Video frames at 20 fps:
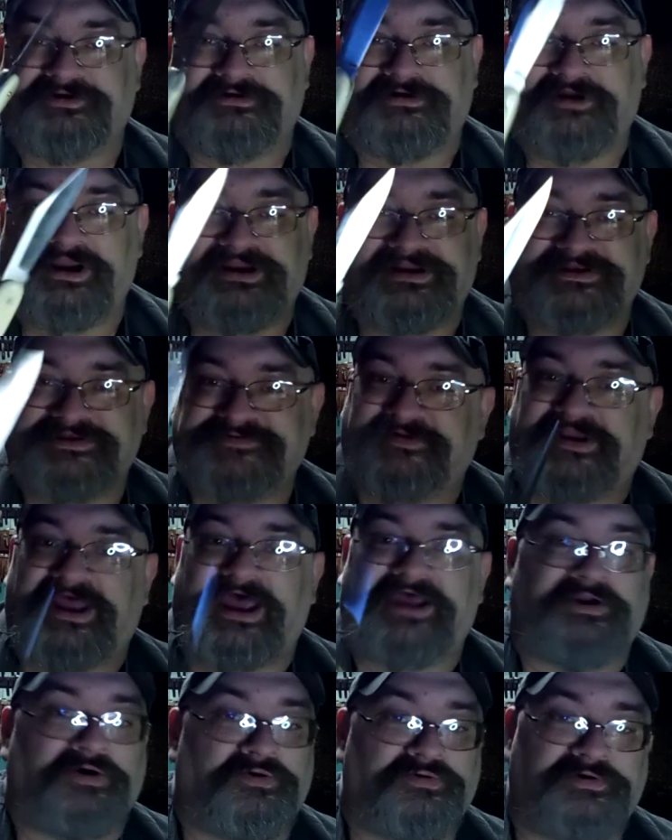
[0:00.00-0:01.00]
greatest, but I
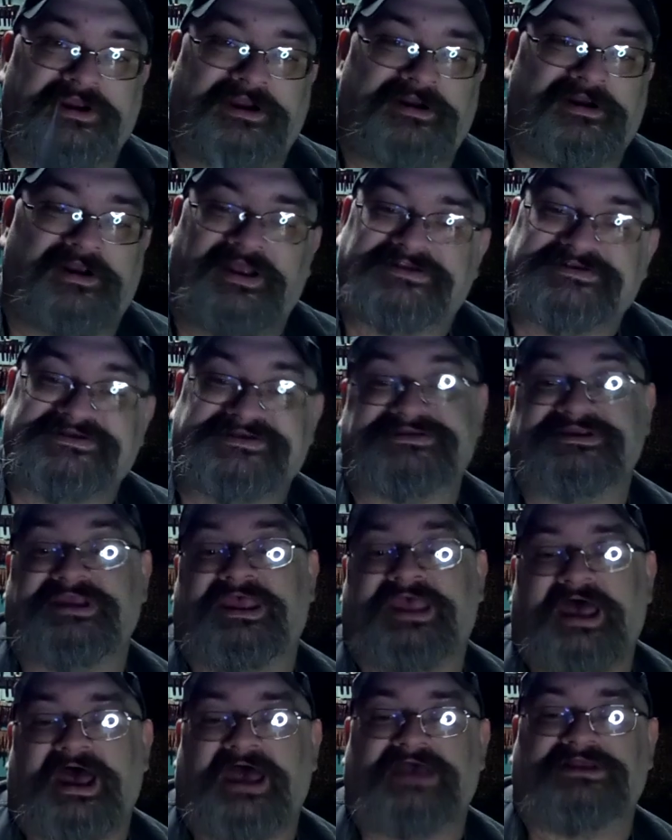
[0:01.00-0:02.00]
don't care.
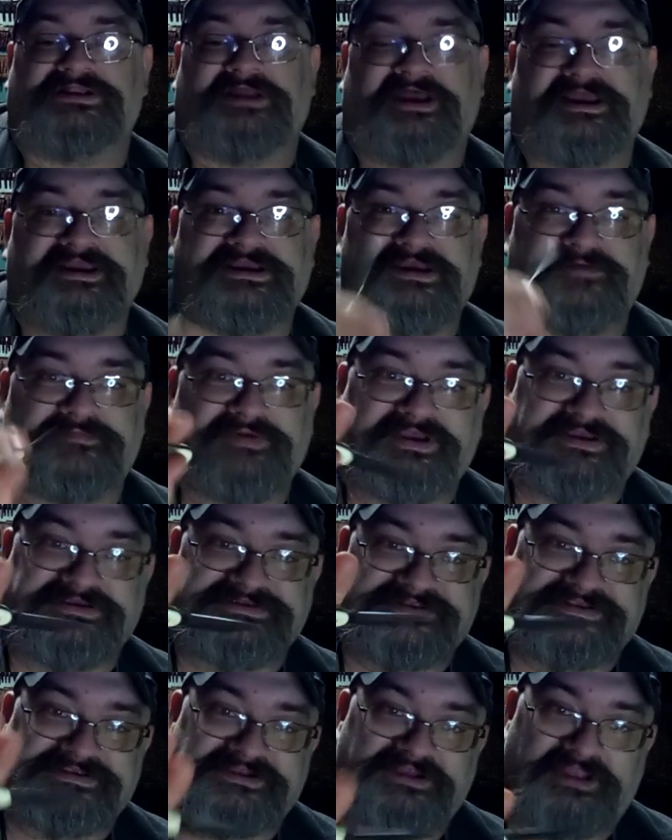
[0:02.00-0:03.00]
I like it because
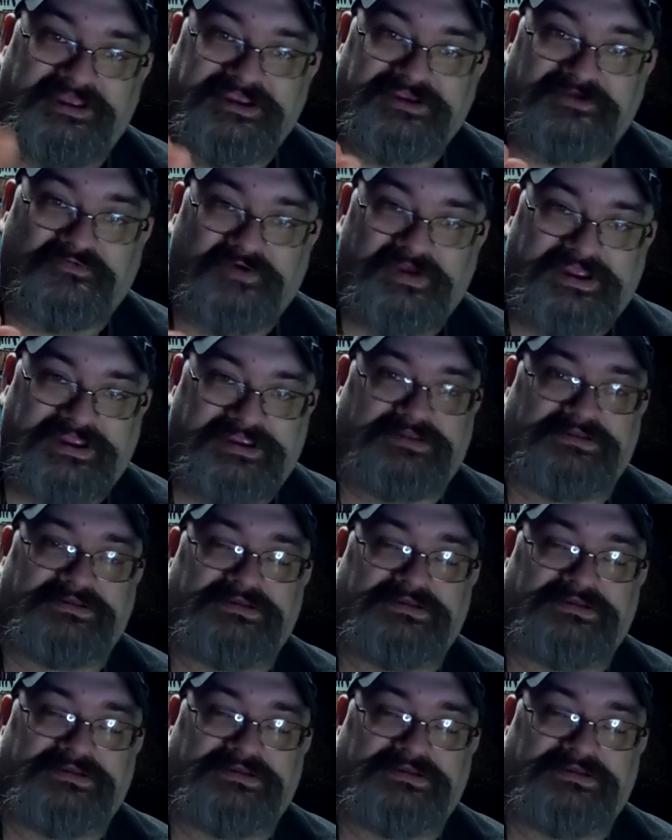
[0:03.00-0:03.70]
it's lightweight.